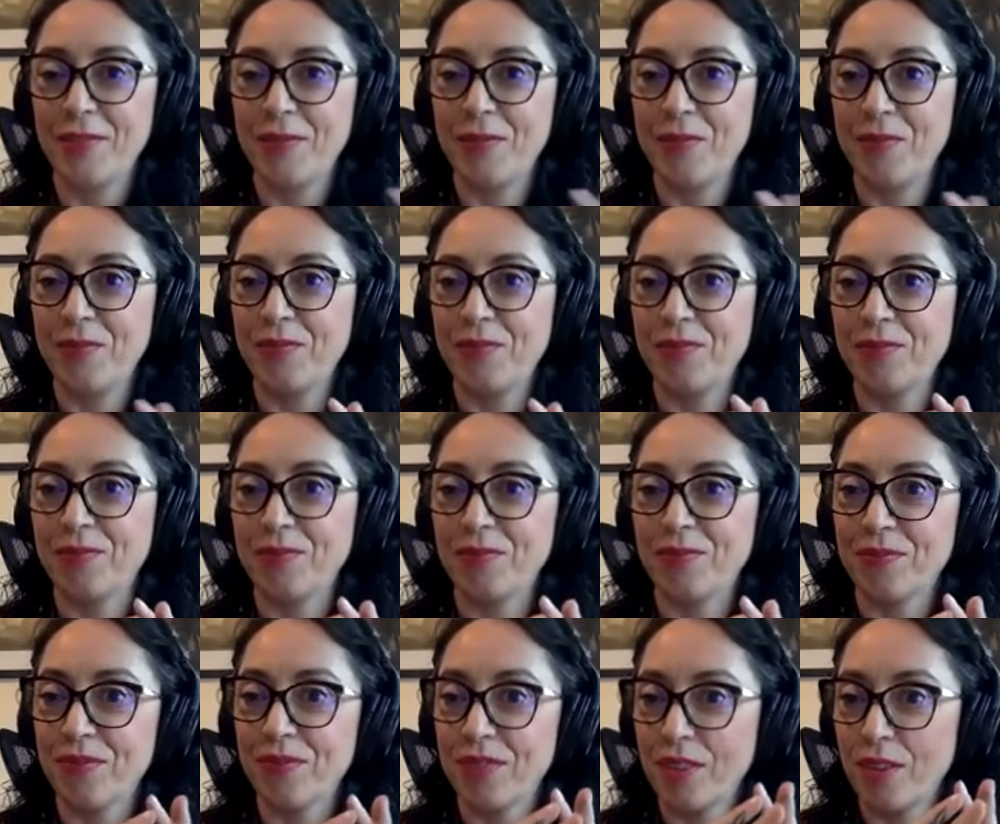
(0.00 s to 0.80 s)

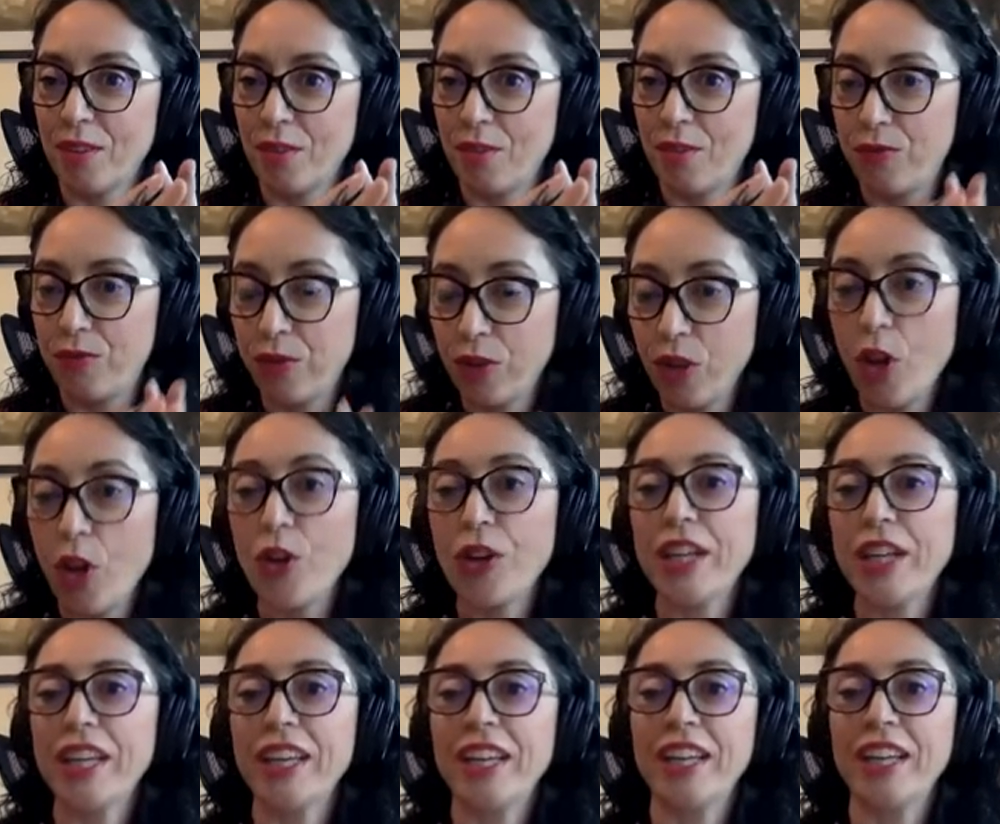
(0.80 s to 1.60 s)
Mm,
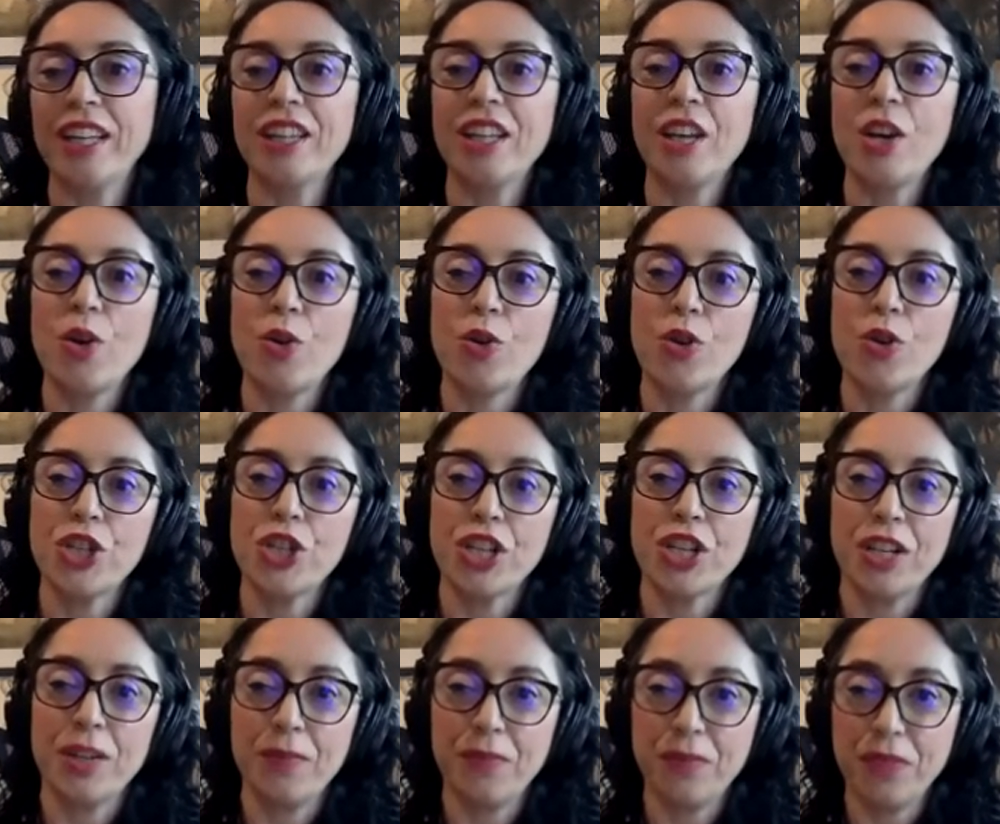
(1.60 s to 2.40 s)
floating in the
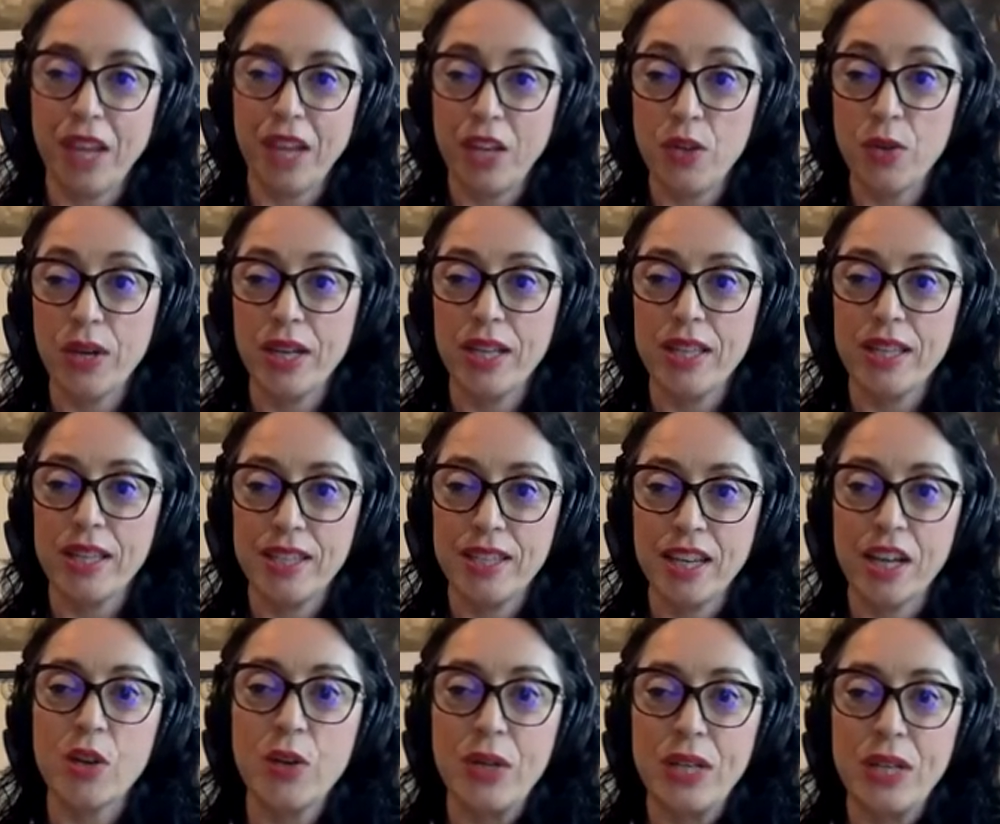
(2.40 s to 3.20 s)
ocean and you can
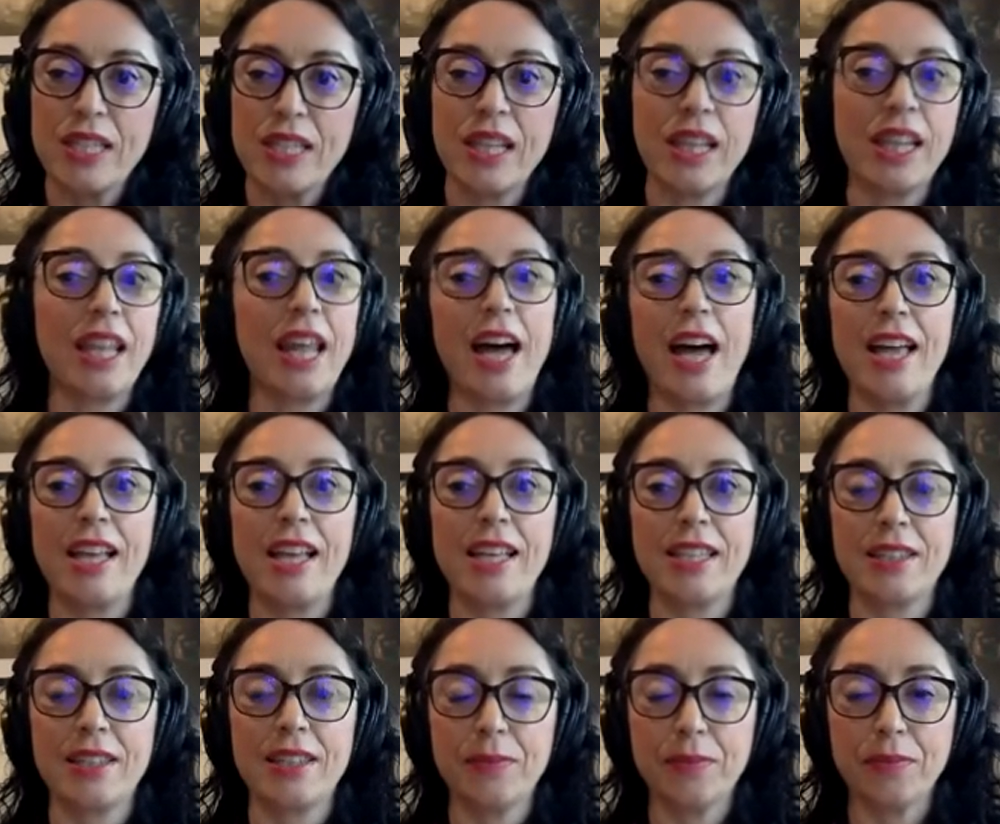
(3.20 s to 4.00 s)
see
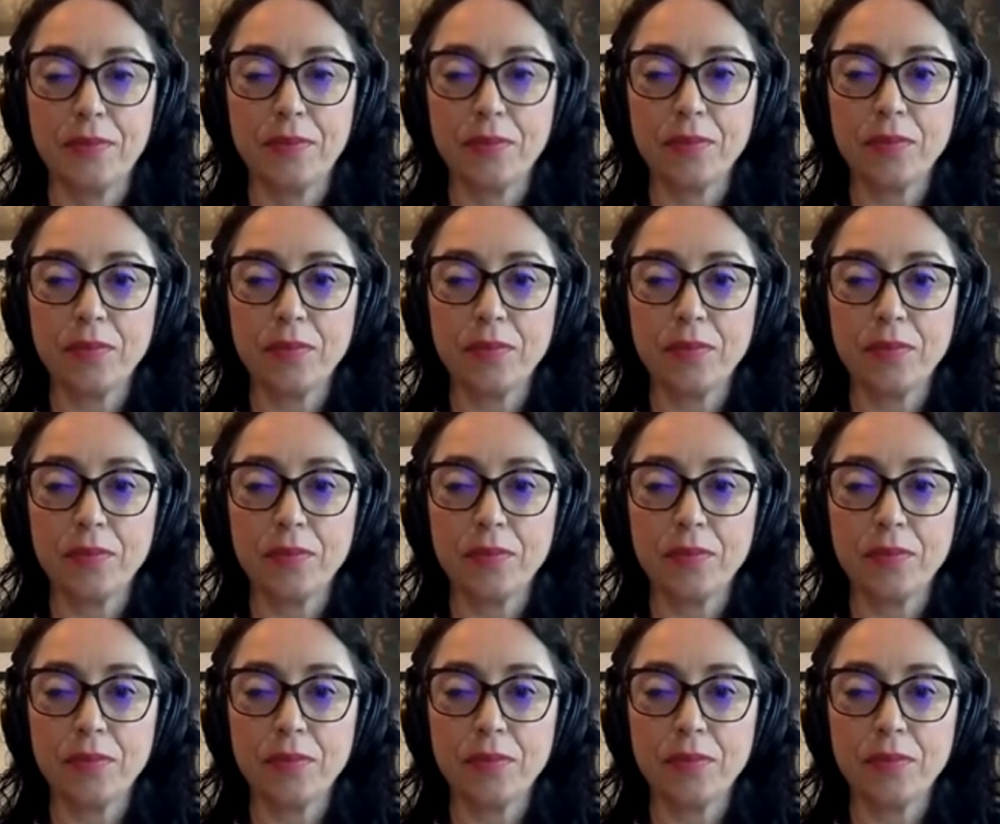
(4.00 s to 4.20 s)
crystallized.